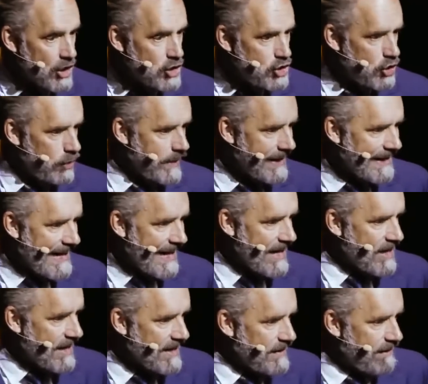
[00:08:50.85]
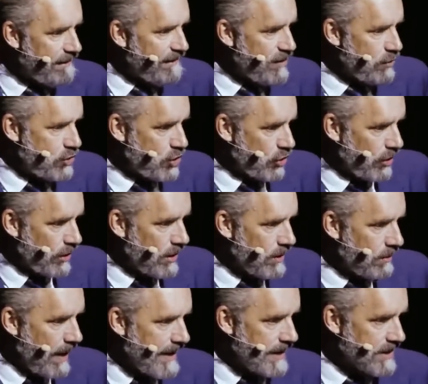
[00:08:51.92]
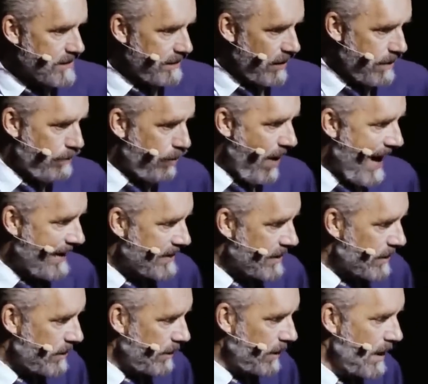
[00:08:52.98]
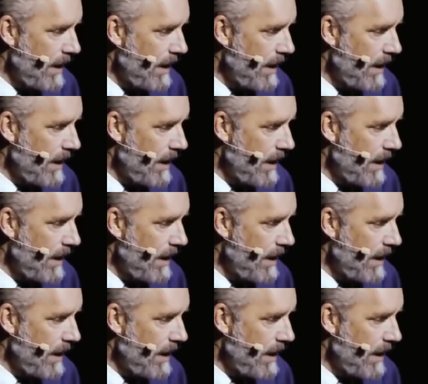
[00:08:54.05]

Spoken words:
do it again in the future, right? It's very practical.